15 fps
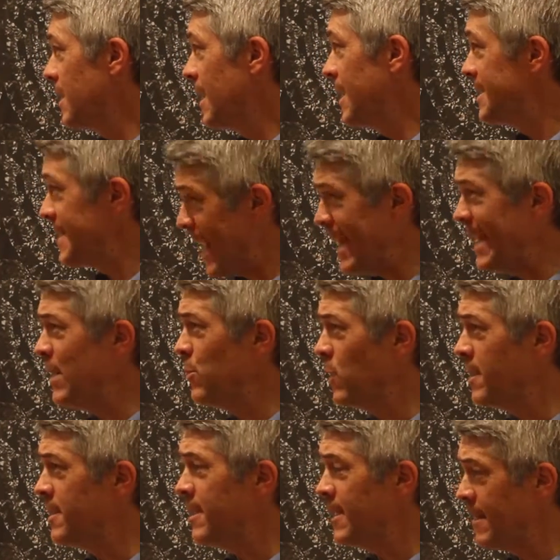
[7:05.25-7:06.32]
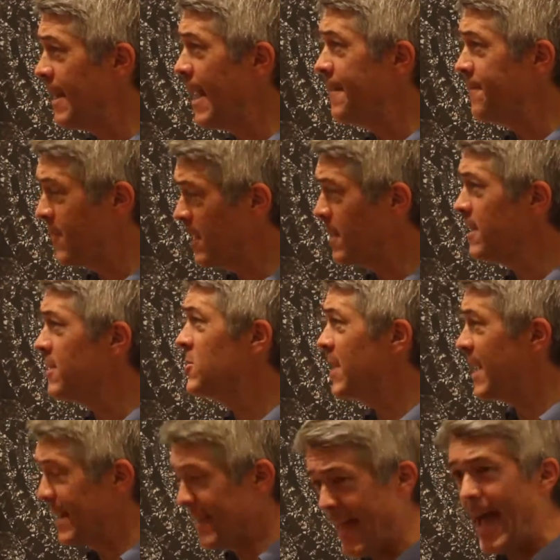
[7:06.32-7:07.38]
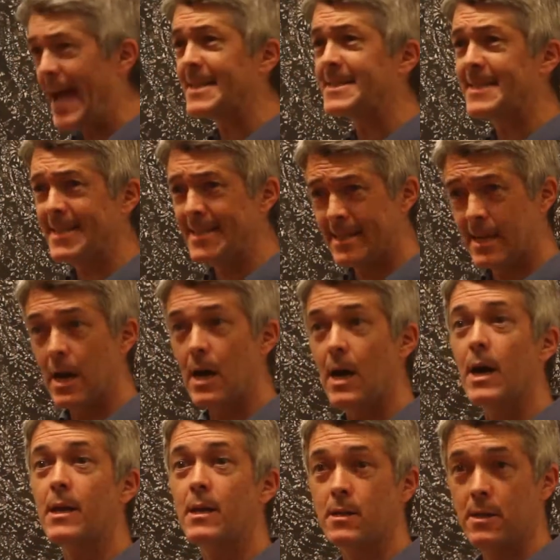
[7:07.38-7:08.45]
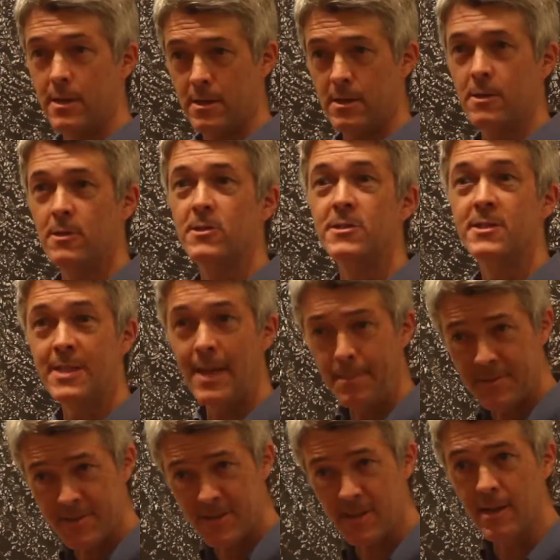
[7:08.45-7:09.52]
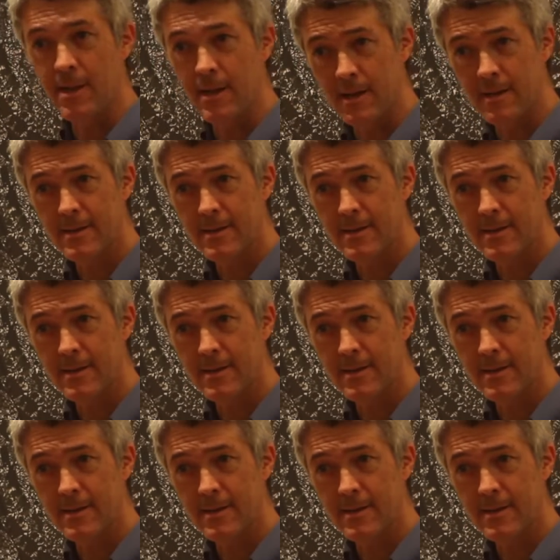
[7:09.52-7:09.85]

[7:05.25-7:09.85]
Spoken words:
as anyone in that village, and at last he got a little tipsy.